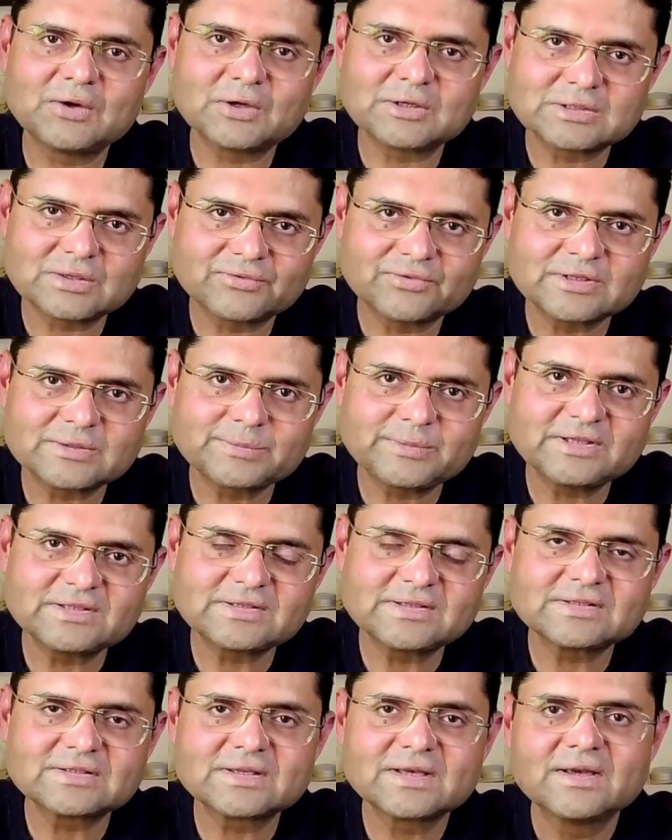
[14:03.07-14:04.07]
further loss of
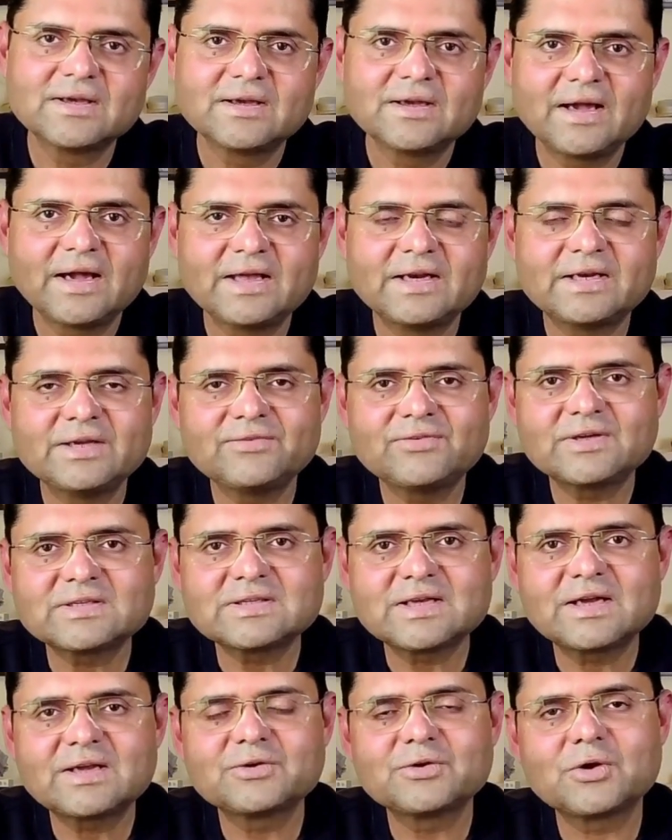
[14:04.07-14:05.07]
a species.
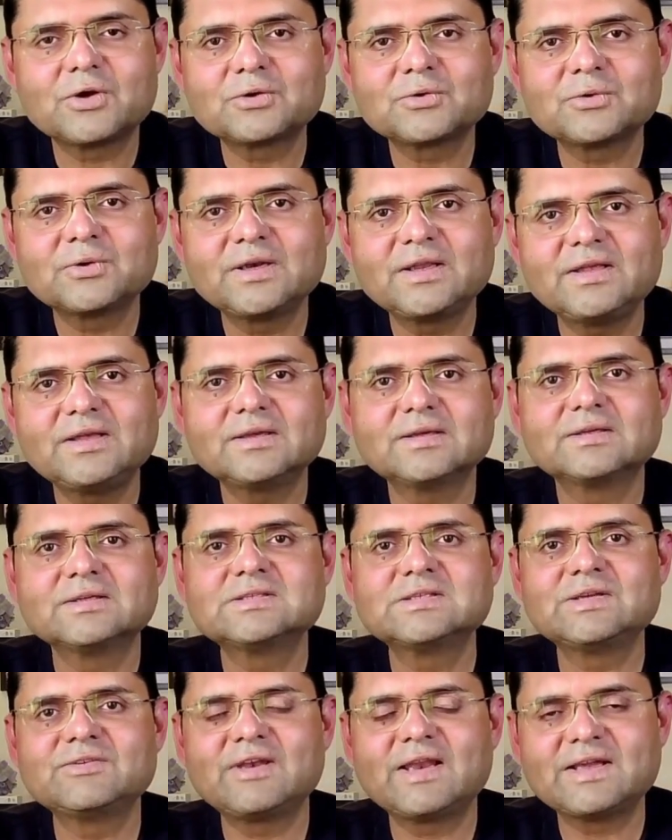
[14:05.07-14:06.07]
And rivers are not
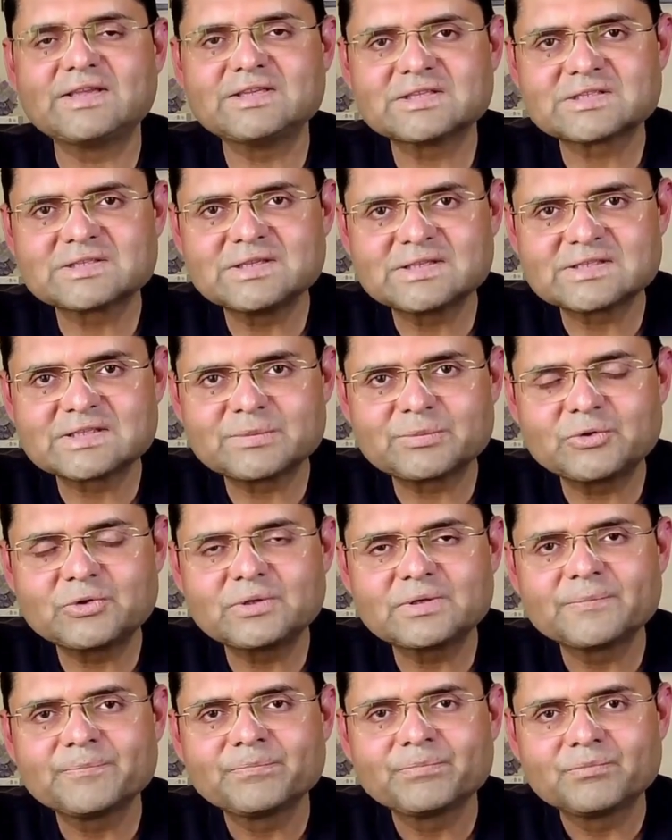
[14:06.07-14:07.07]
only
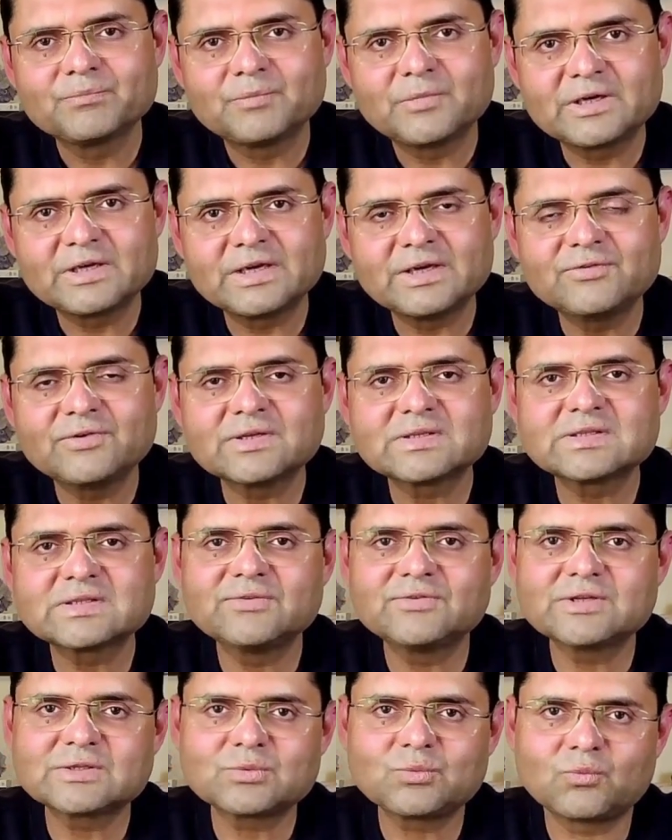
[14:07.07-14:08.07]
civilizational support, but
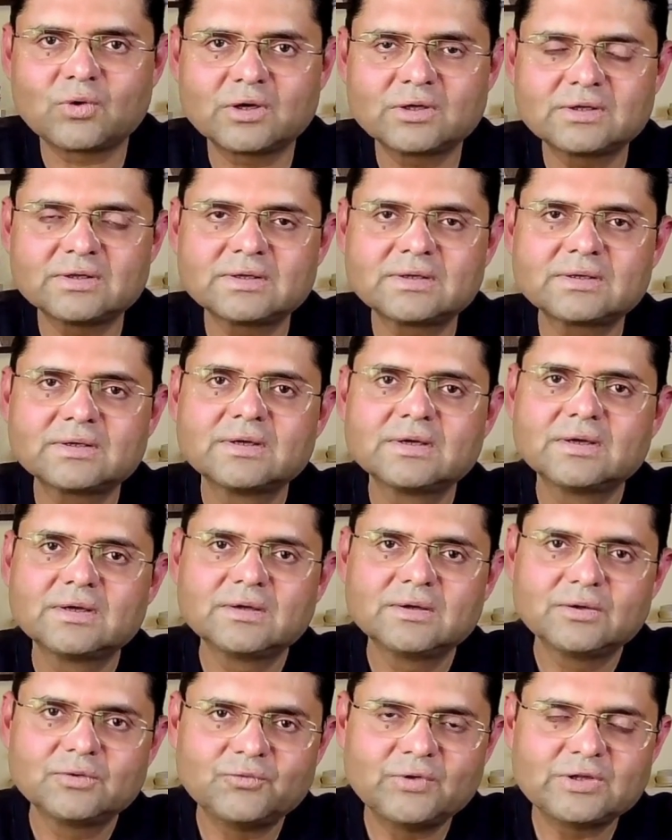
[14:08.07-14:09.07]
rivers give us
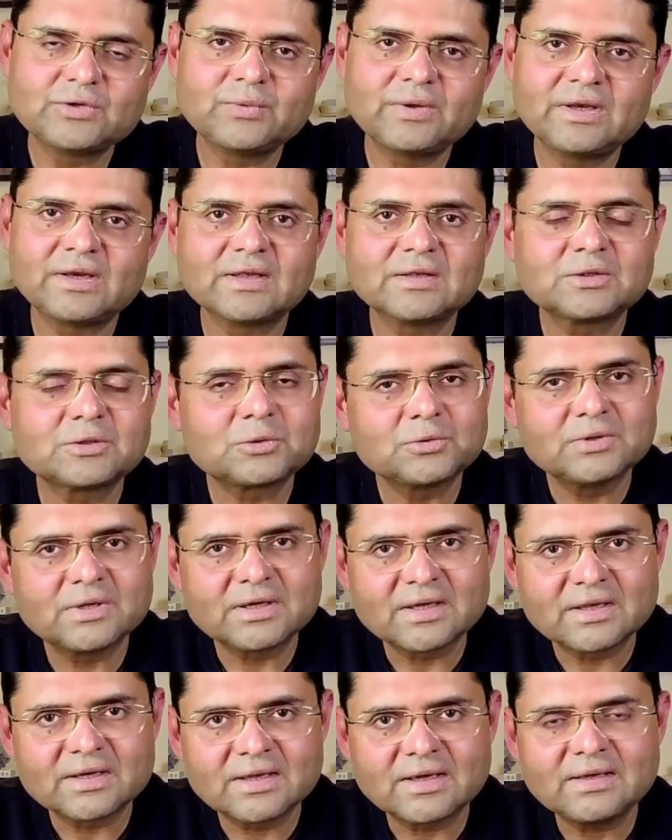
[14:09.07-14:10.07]
water, which we
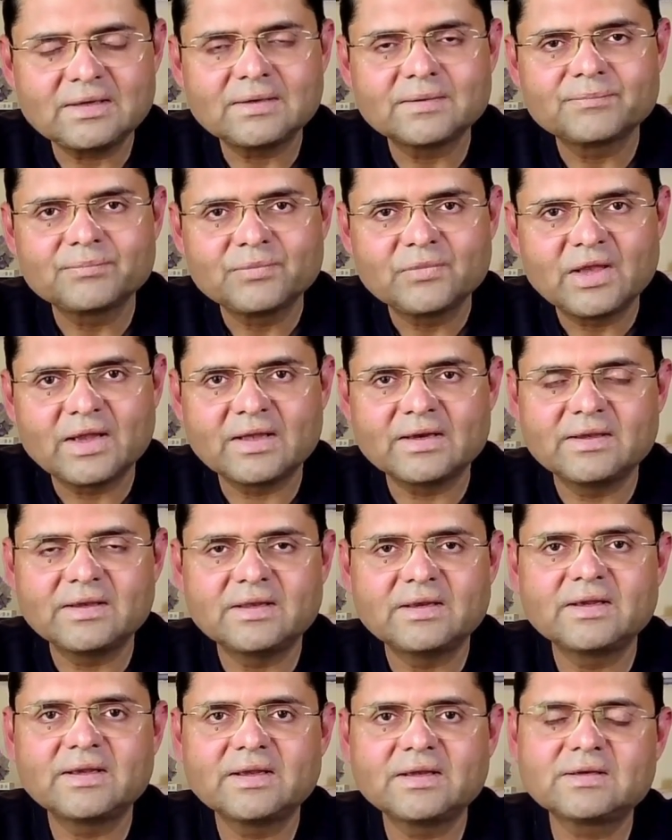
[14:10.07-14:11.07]
run through the canal
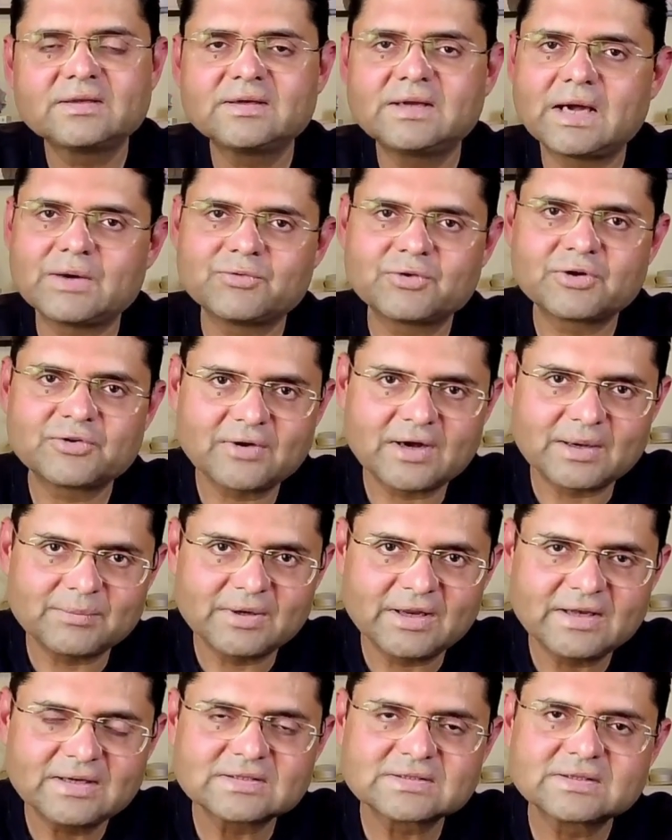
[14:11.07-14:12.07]
and irrigate
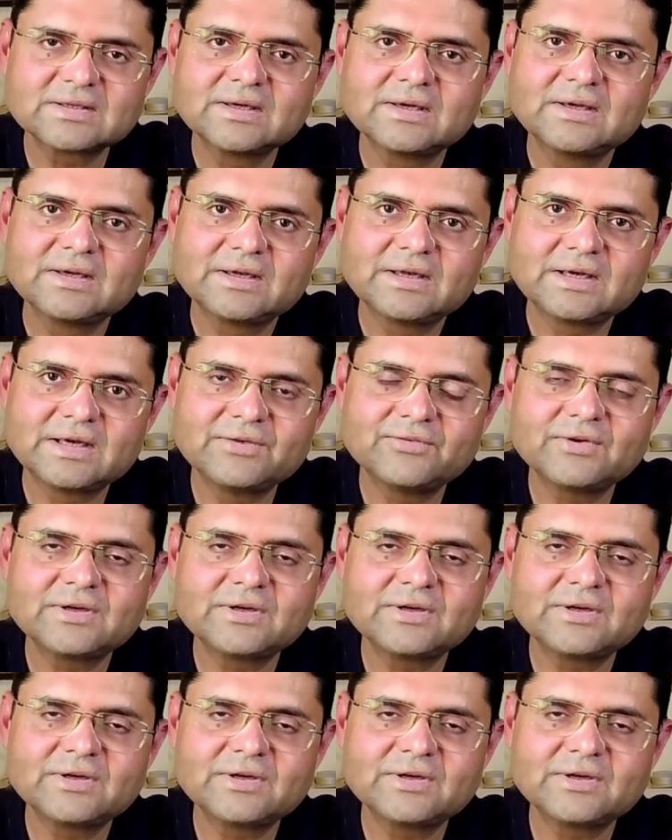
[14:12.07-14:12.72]
our farmlands.